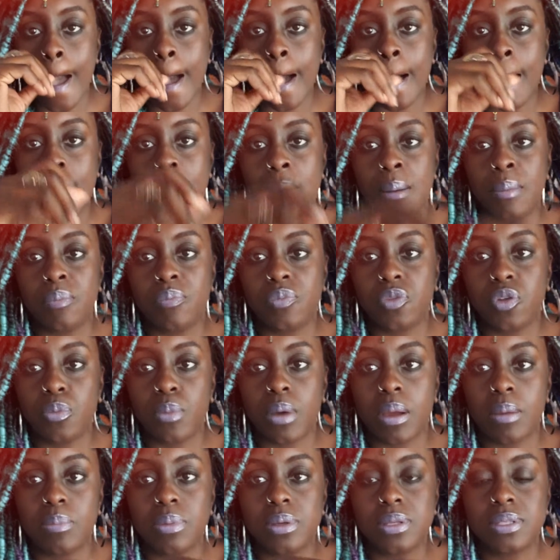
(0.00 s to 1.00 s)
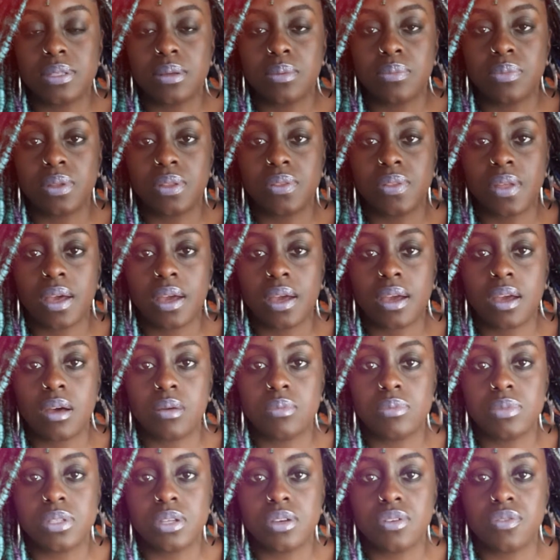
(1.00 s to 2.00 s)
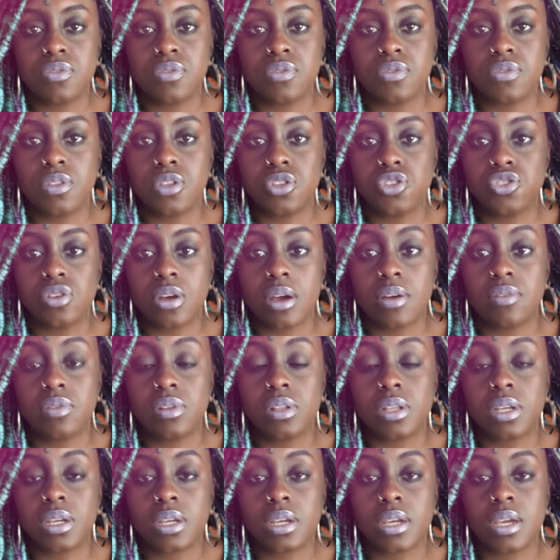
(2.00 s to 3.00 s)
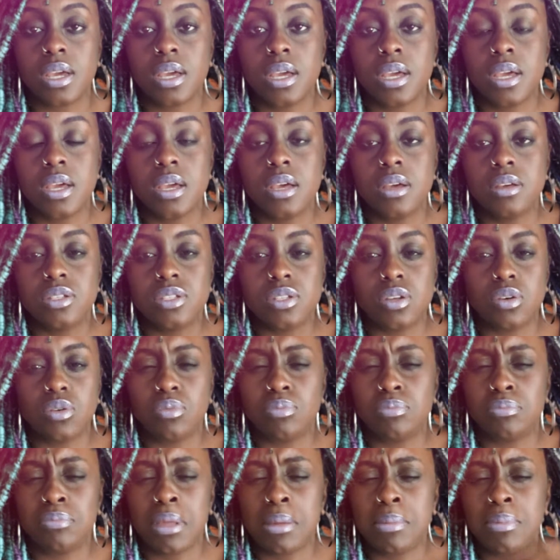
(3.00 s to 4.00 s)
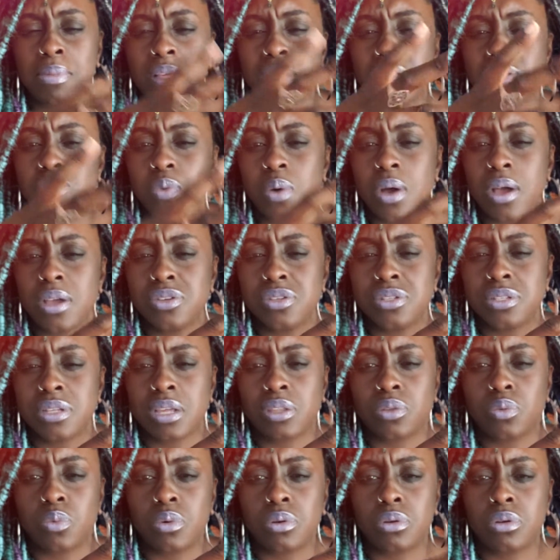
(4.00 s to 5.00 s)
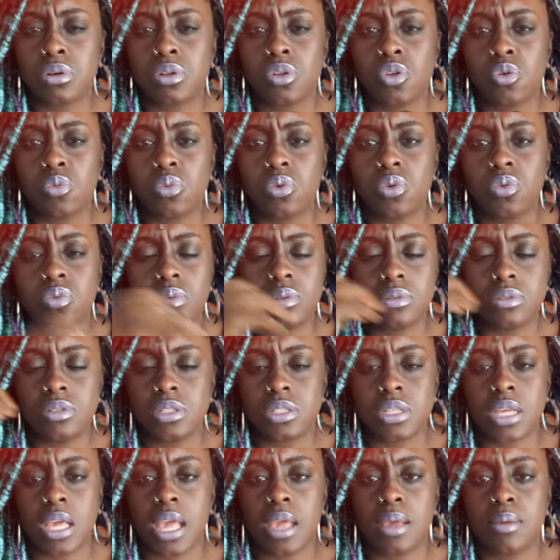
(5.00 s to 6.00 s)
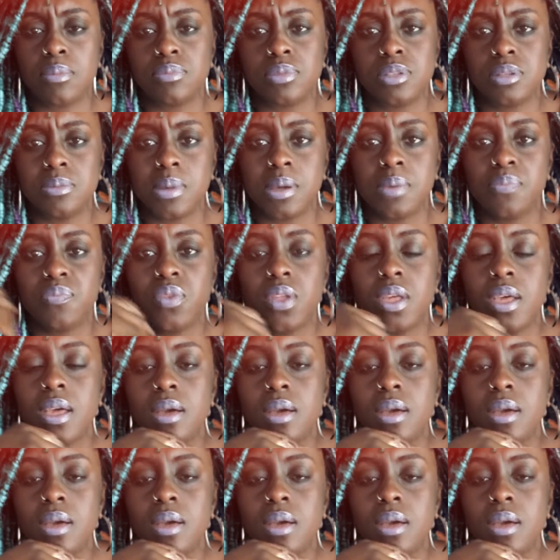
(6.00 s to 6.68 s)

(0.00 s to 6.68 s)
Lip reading: There might be something that comes of the traveling. So maybe that's why I just got the word global. It just came to me.